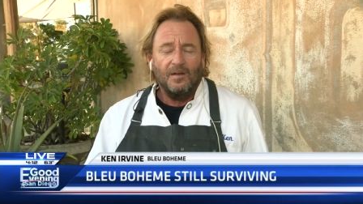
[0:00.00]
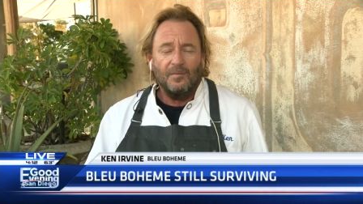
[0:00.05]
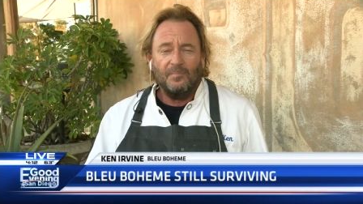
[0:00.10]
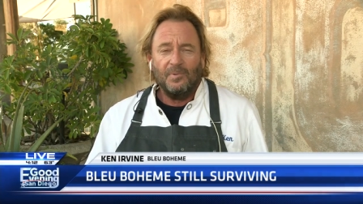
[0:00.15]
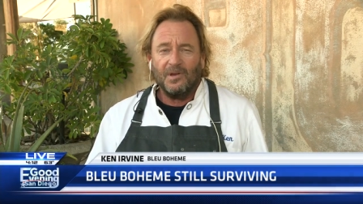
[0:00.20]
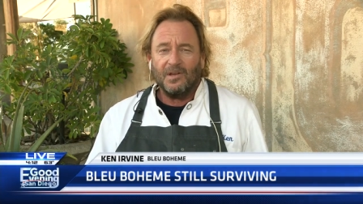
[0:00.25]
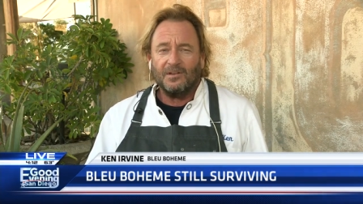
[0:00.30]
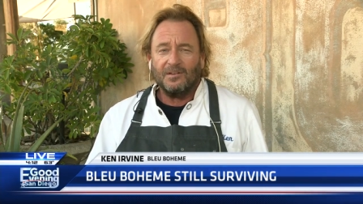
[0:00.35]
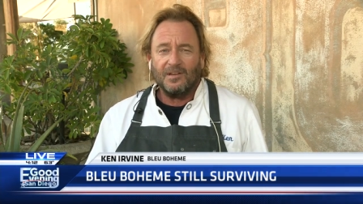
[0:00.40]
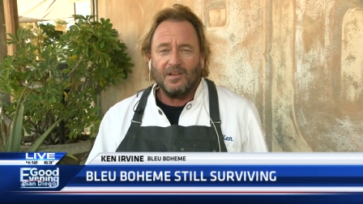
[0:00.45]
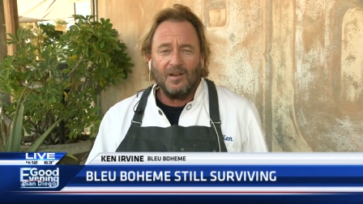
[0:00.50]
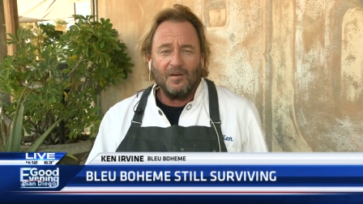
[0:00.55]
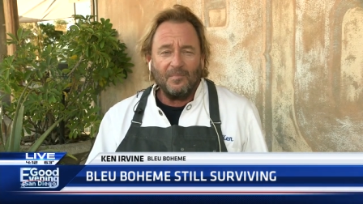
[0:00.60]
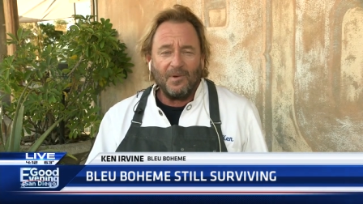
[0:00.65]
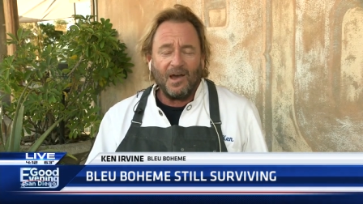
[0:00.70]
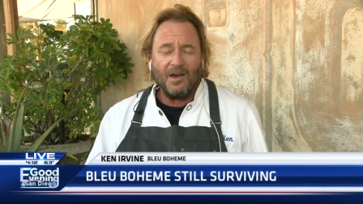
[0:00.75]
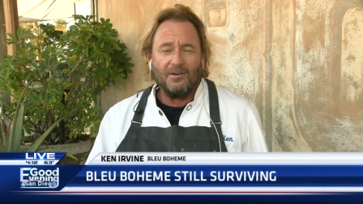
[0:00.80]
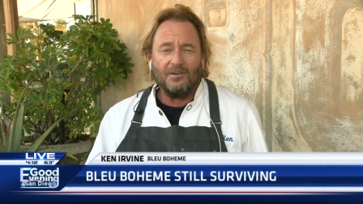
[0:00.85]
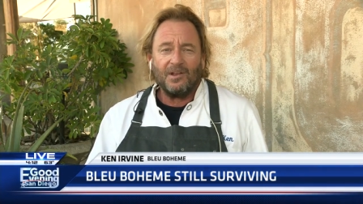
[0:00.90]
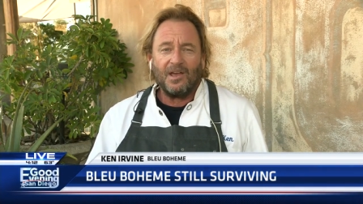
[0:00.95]
But come
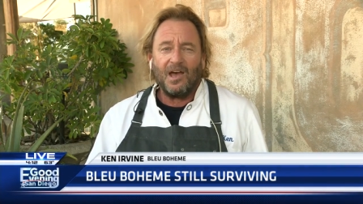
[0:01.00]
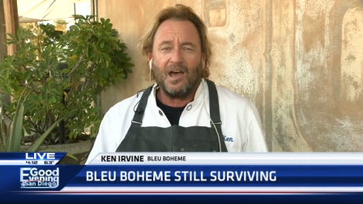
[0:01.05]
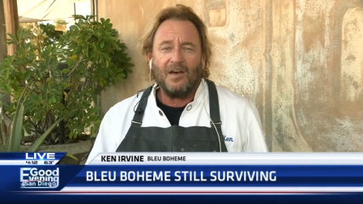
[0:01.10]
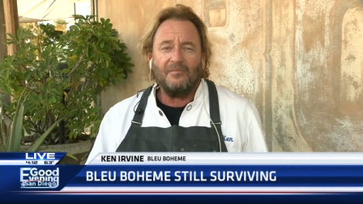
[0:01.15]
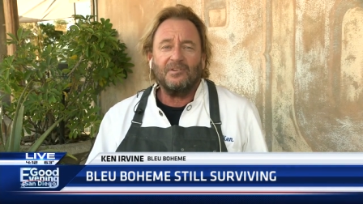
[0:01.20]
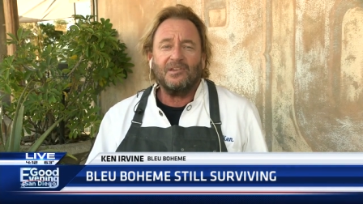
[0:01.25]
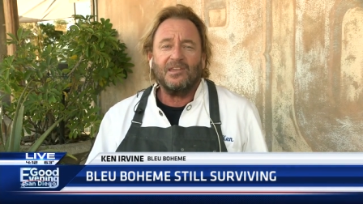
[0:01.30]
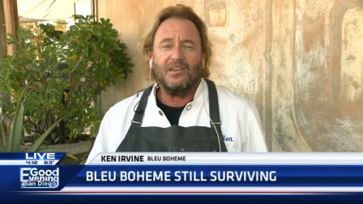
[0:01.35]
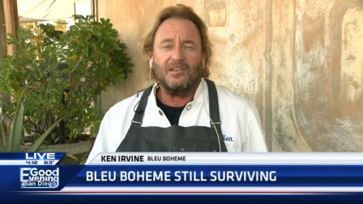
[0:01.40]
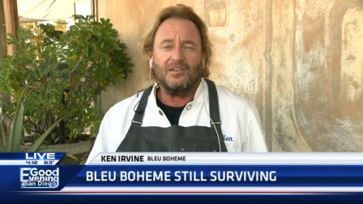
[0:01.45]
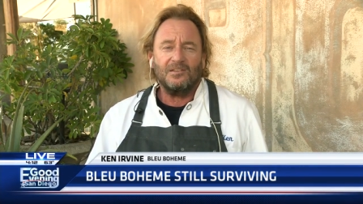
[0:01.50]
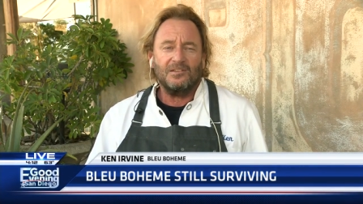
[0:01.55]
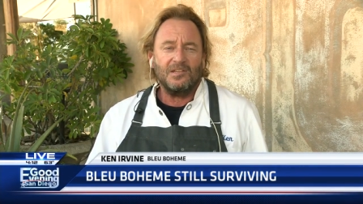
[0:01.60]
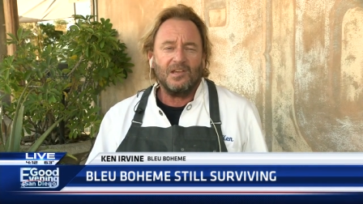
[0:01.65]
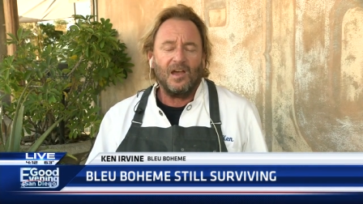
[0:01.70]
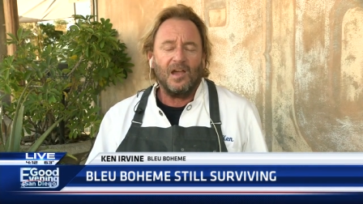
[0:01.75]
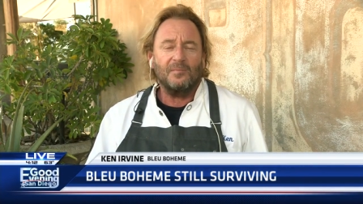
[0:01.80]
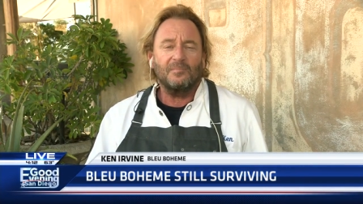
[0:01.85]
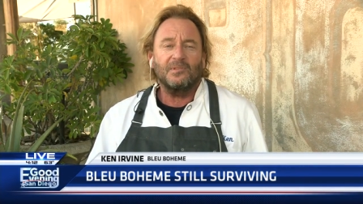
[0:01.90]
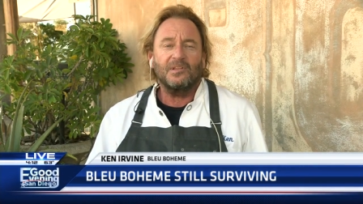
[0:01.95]
out, have a good
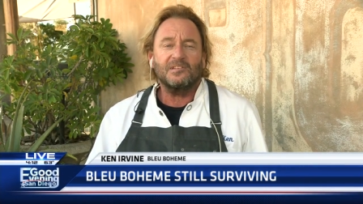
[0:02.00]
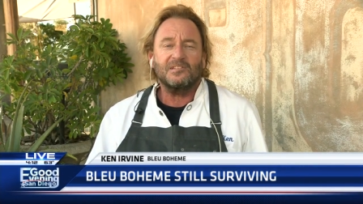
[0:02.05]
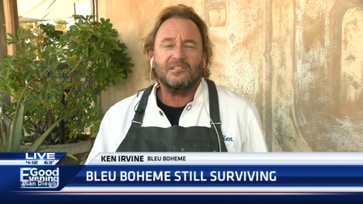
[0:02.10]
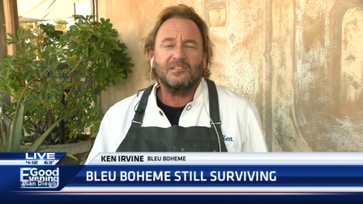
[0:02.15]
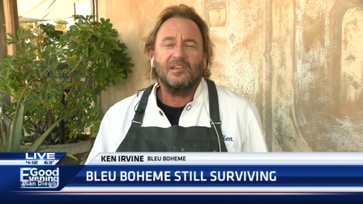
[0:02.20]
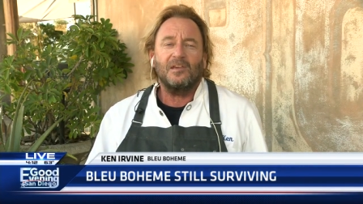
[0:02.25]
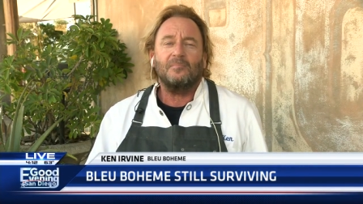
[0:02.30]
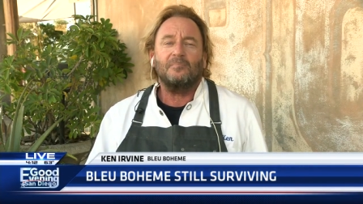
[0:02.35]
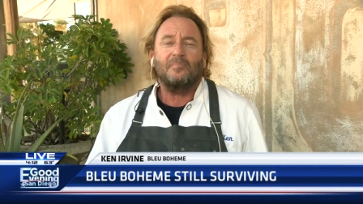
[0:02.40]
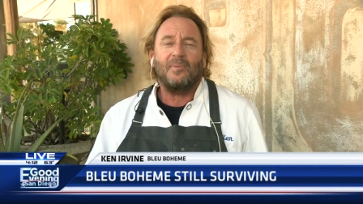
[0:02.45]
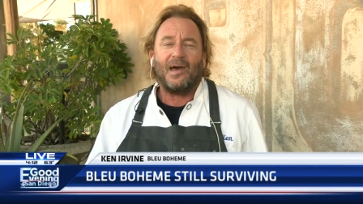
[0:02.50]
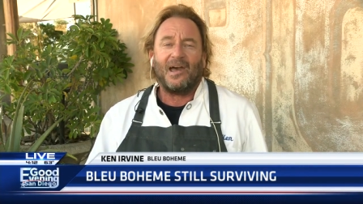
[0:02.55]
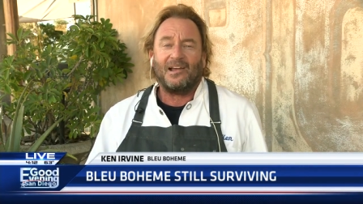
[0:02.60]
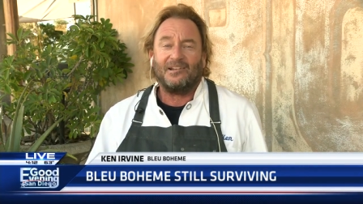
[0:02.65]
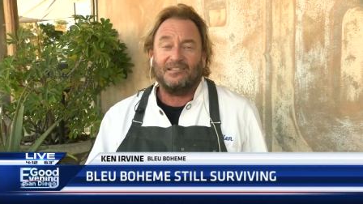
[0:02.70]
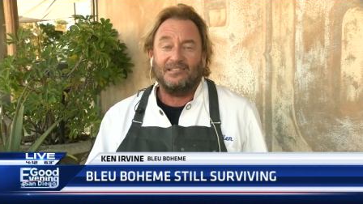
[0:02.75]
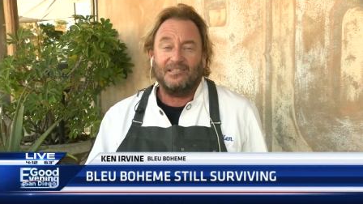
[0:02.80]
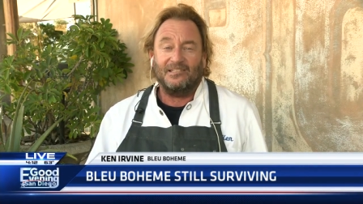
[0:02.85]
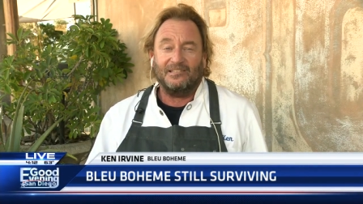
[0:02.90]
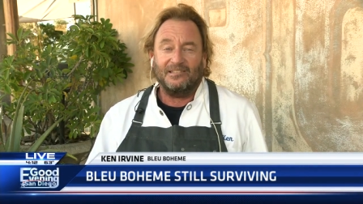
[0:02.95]
time. Let's get
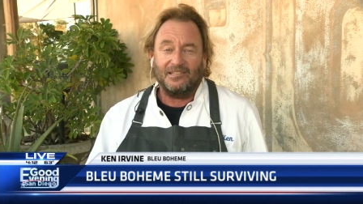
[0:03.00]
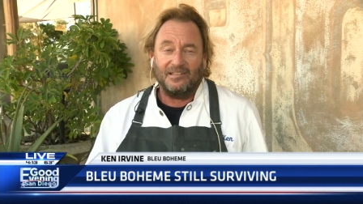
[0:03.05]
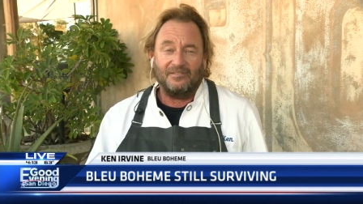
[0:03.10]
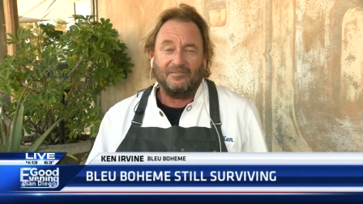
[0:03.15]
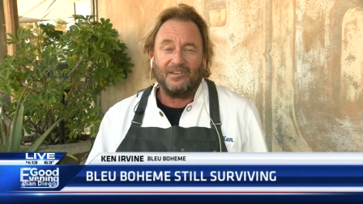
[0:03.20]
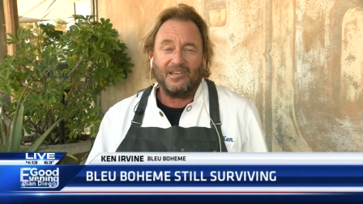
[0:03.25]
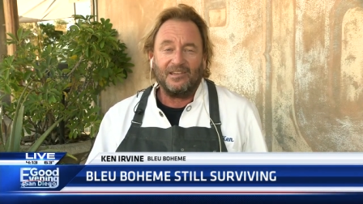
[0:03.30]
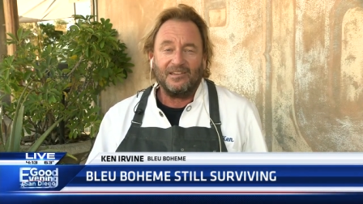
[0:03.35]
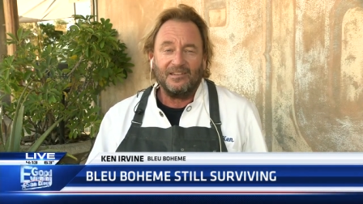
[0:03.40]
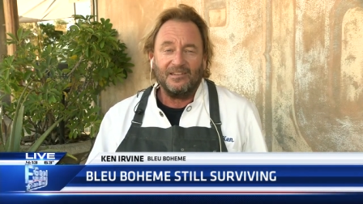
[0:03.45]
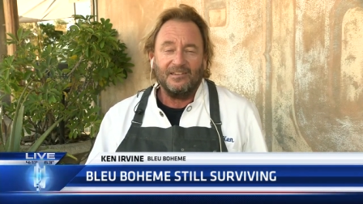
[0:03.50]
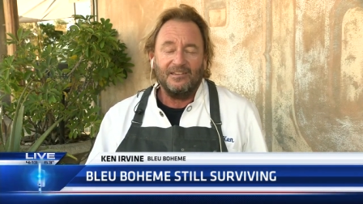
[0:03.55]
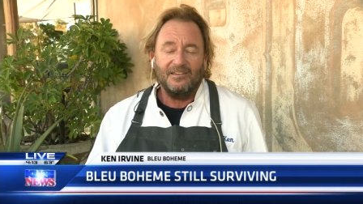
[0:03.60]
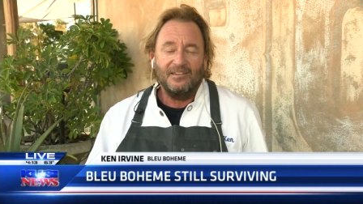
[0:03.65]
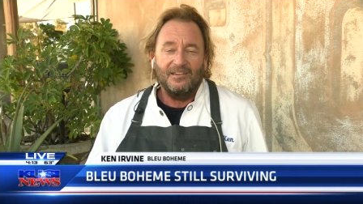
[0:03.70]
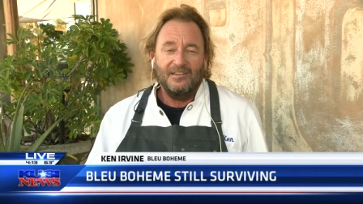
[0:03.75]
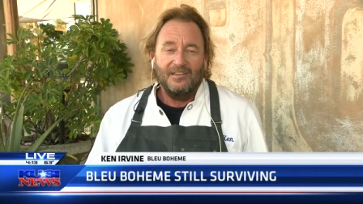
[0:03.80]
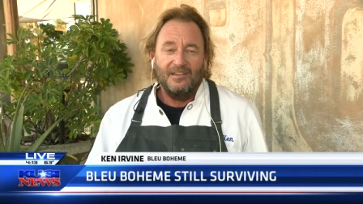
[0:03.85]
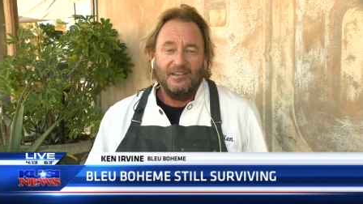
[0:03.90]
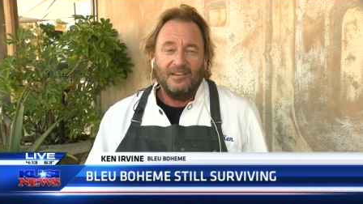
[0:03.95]
back to living
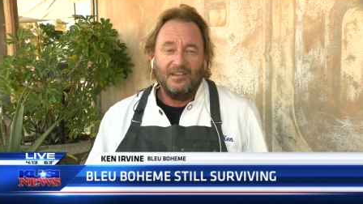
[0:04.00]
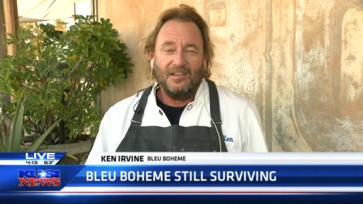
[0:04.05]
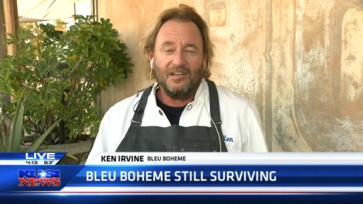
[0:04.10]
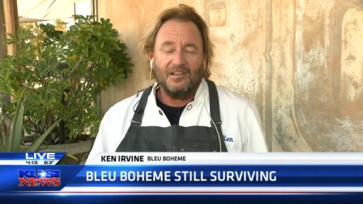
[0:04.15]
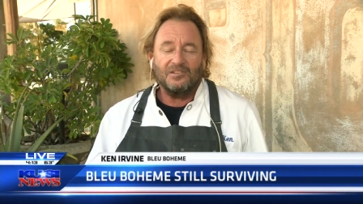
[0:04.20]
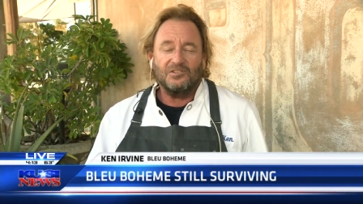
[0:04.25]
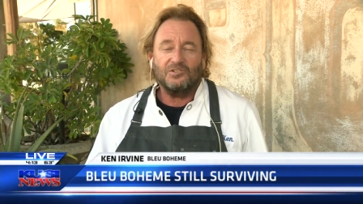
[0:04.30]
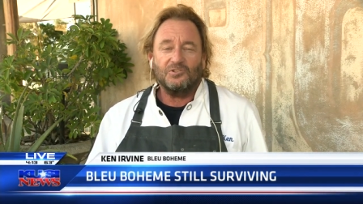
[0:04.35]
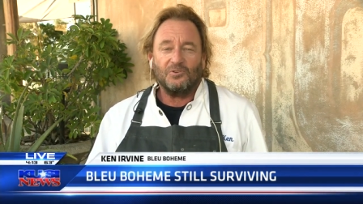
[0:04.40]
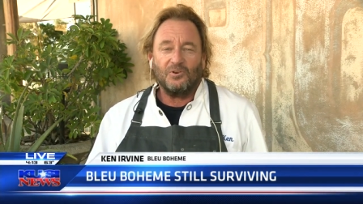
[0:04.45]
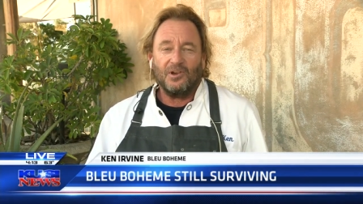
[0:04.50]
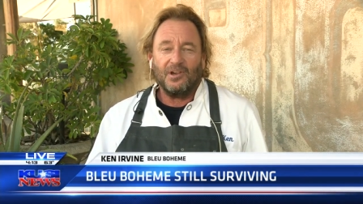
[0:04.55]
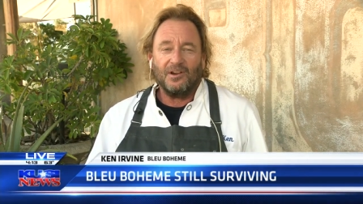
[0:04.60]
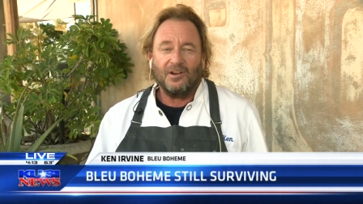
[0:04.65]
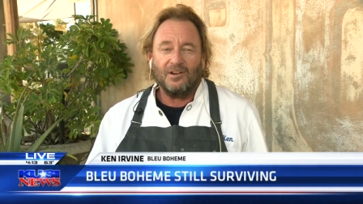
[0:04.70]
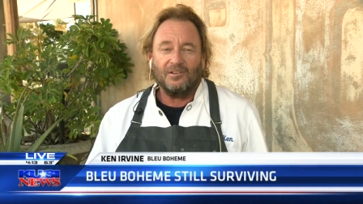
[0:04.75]
and enjoying